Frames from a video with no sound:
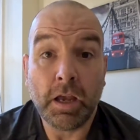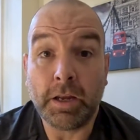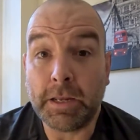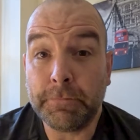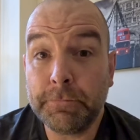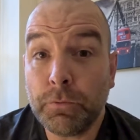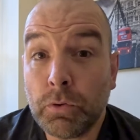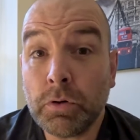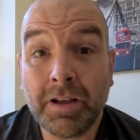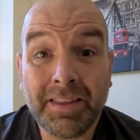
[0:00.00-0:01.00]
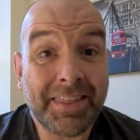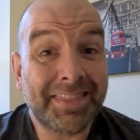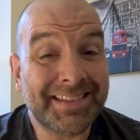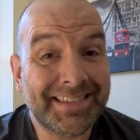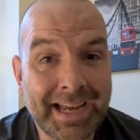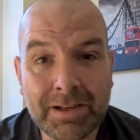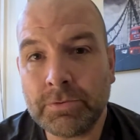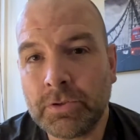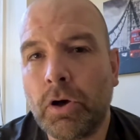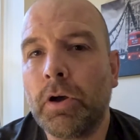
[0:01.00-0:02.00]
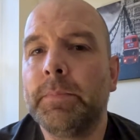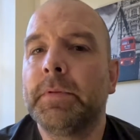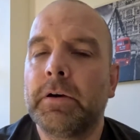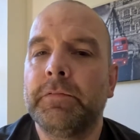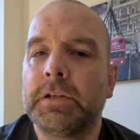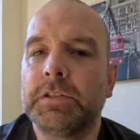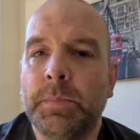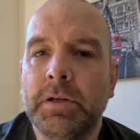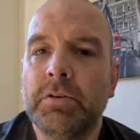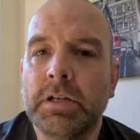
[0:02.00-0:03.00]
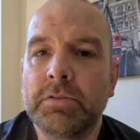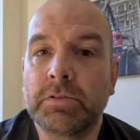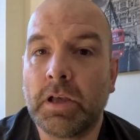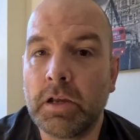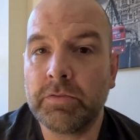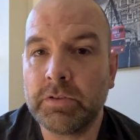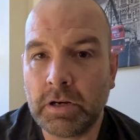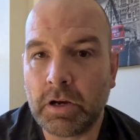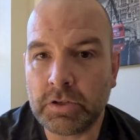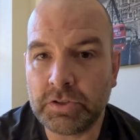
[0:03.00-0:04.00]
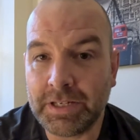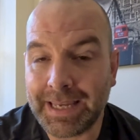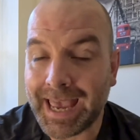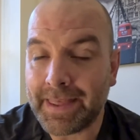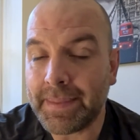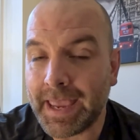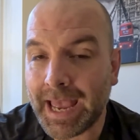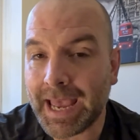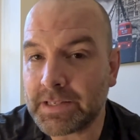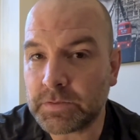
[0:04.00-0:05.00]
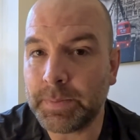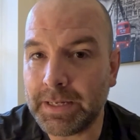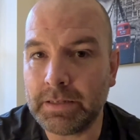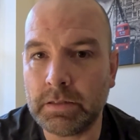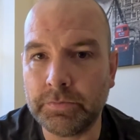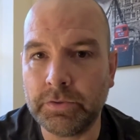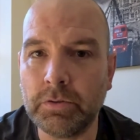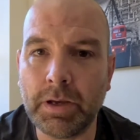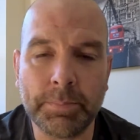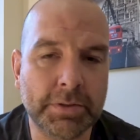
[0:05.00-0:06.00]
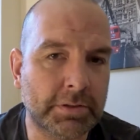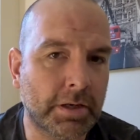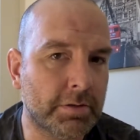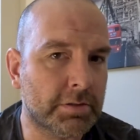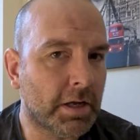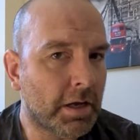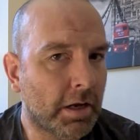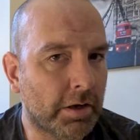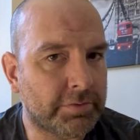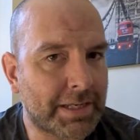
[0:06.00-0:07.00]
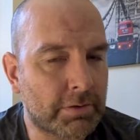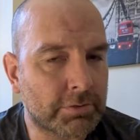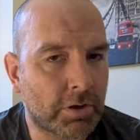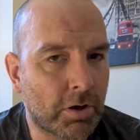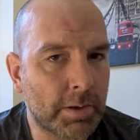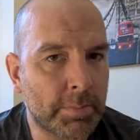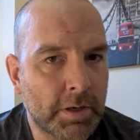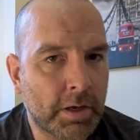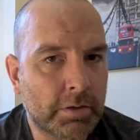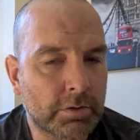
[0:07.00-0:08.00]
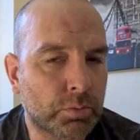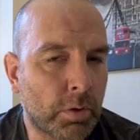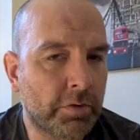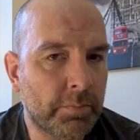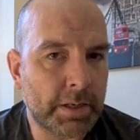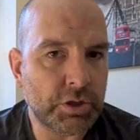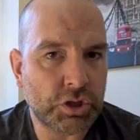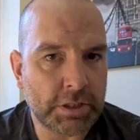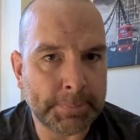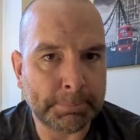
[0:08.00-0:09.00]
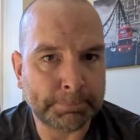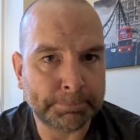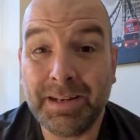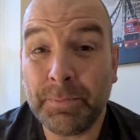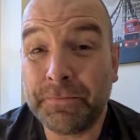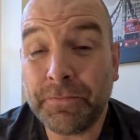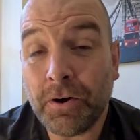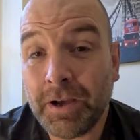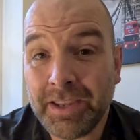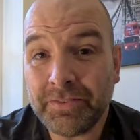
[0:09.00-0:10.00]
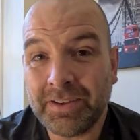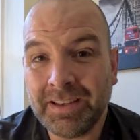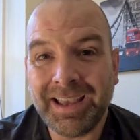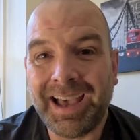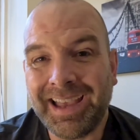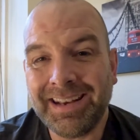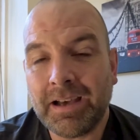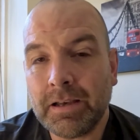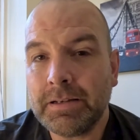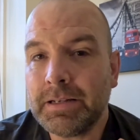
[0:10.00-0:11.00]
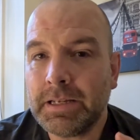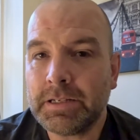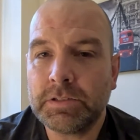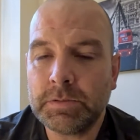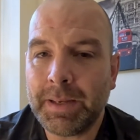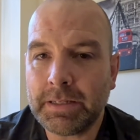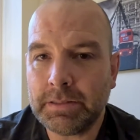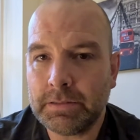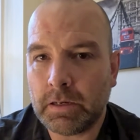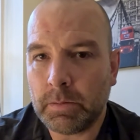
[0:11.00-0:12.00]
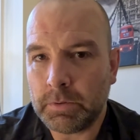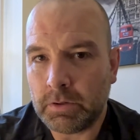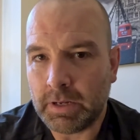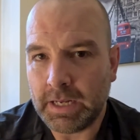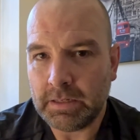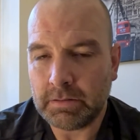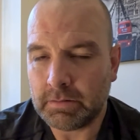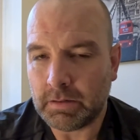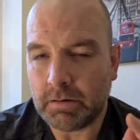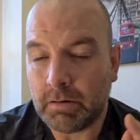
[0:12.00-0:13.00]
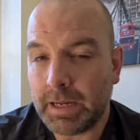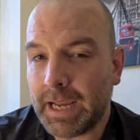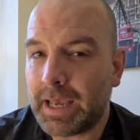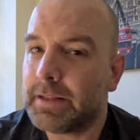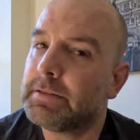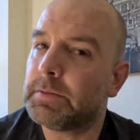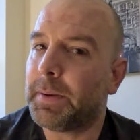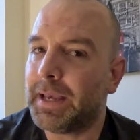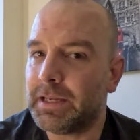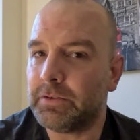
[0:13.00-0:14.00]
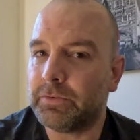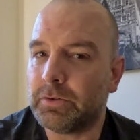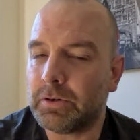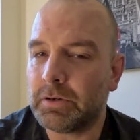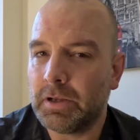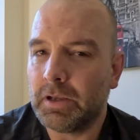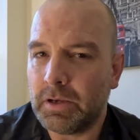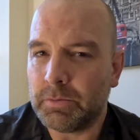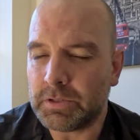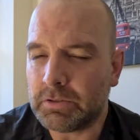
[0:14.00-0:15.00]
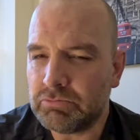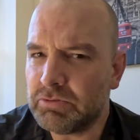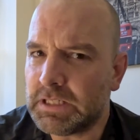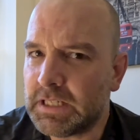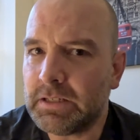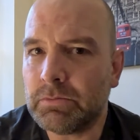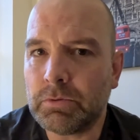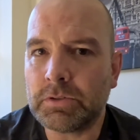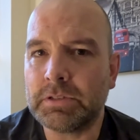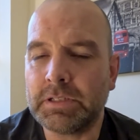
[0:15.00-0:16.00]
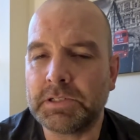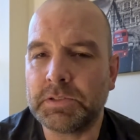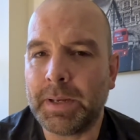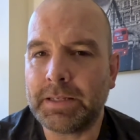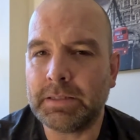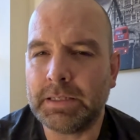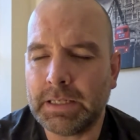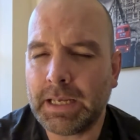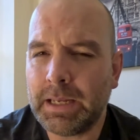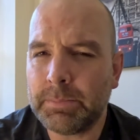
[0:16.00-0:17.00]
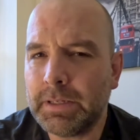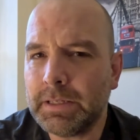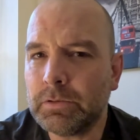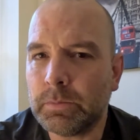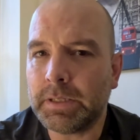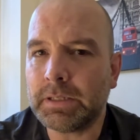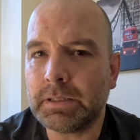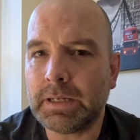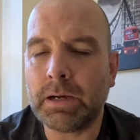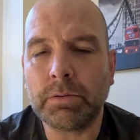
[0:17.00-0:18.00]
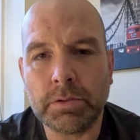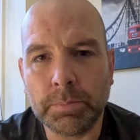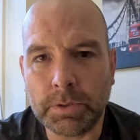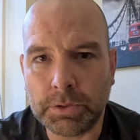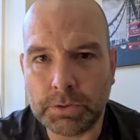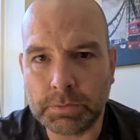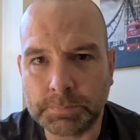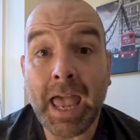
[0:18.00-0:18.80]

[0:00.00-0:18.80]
Okay, four, the downtime that I've experienced over the last year, and there has been a few episodes of downtime that's worth mentioning. Number five, an unexpected upgrade that I had to pay for, which I really wasn't expecting. It came a little bit out of the blue.